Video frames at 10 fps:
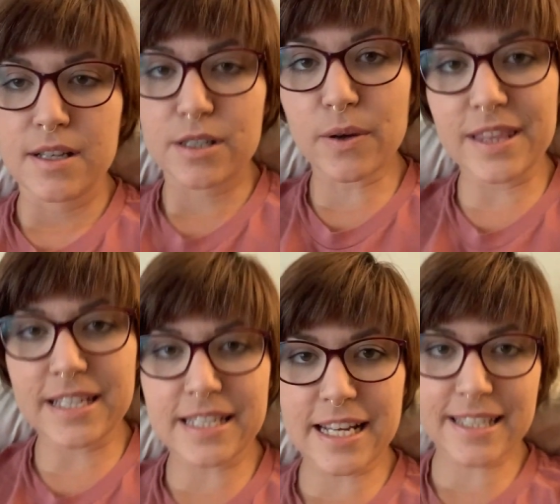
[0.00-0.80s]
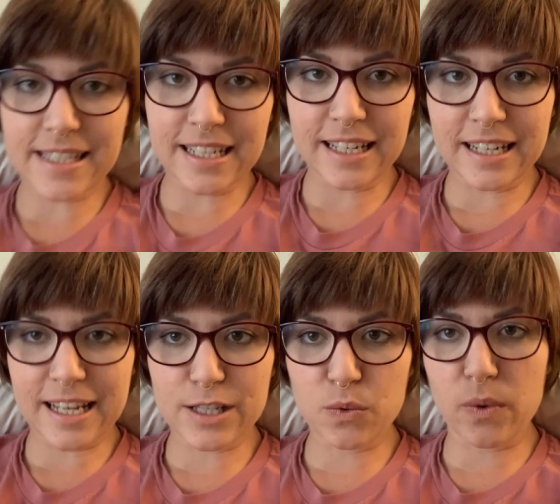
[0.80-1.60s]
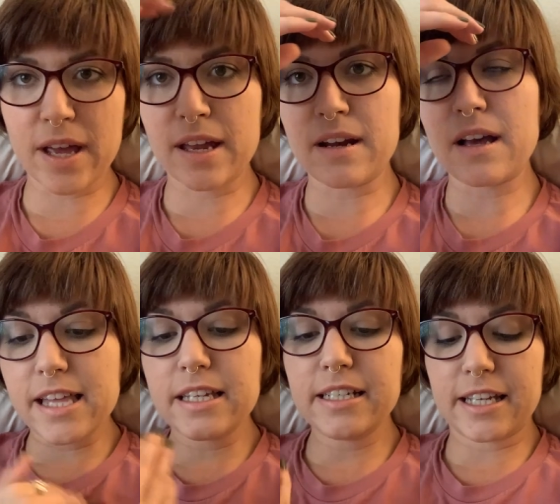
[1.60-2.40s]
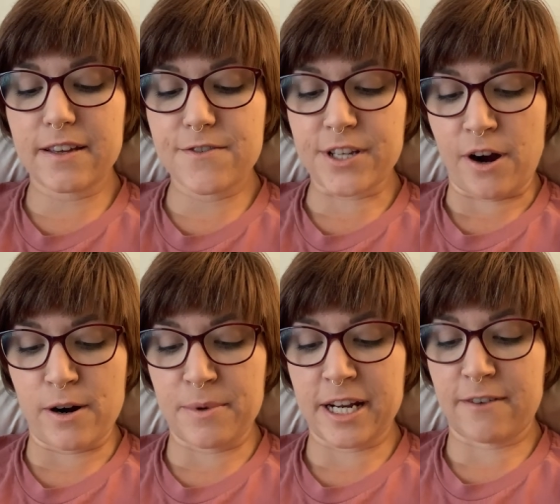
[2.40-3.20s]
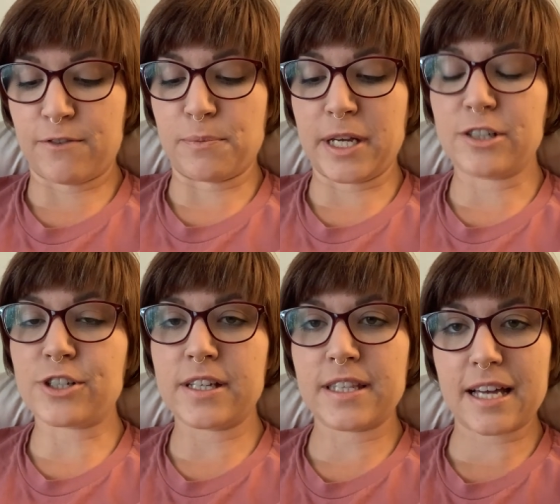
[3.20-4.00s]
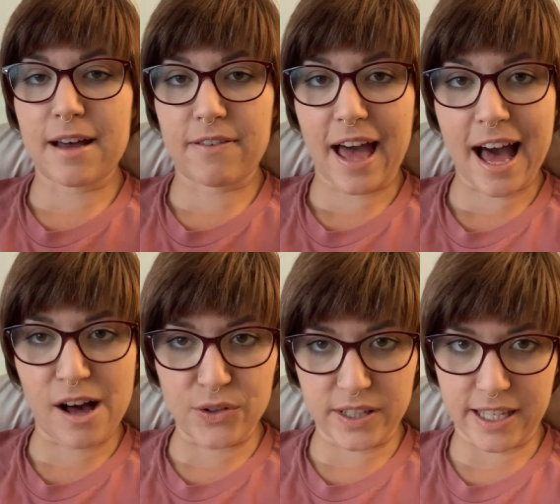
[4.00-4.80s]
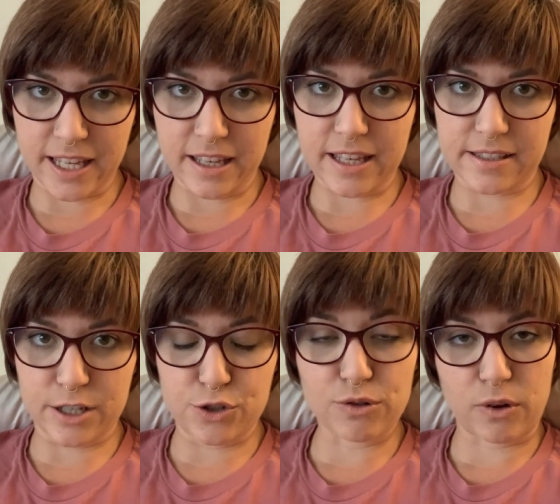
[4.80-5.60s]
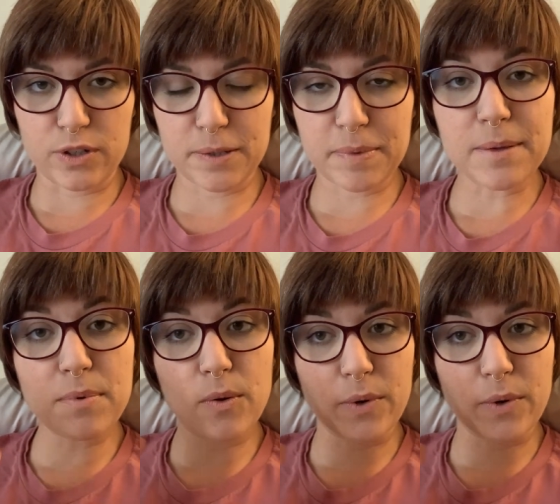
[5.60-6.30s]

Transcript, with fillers: So in this next scene is when Aelin gives Arobynn information of how the king is controlling people